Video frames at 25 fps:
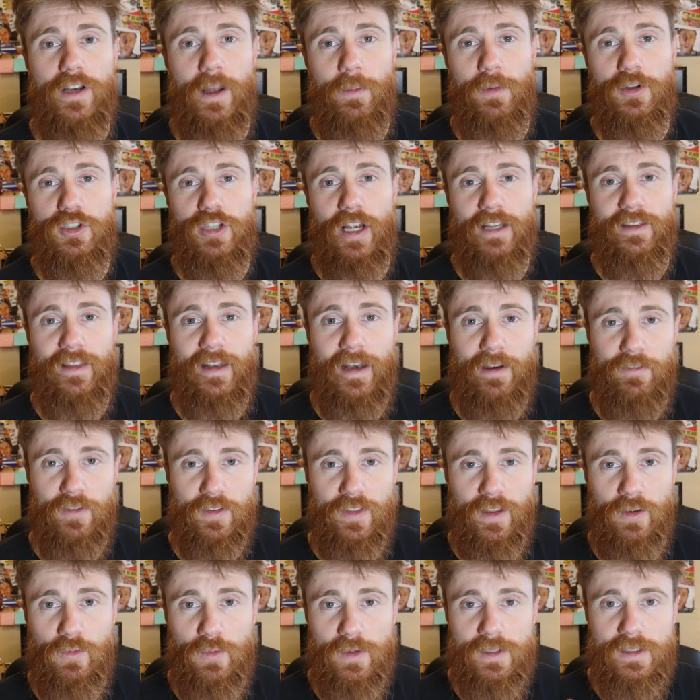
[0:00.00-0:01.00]
double check that
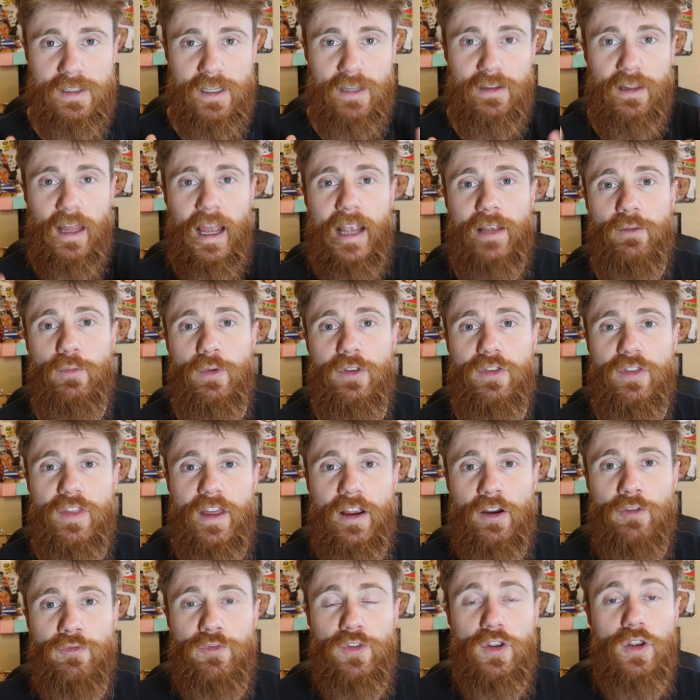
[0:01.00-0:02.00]
everything was in line with
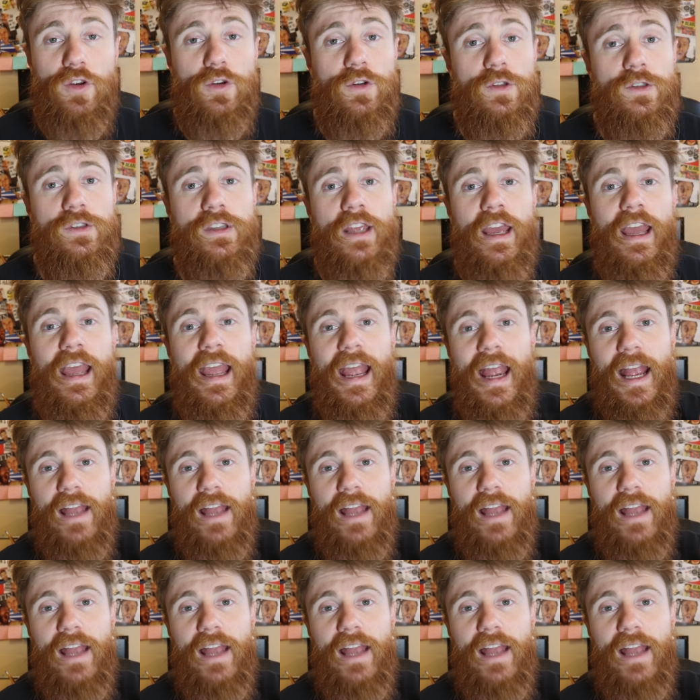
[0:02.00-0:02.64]
their views,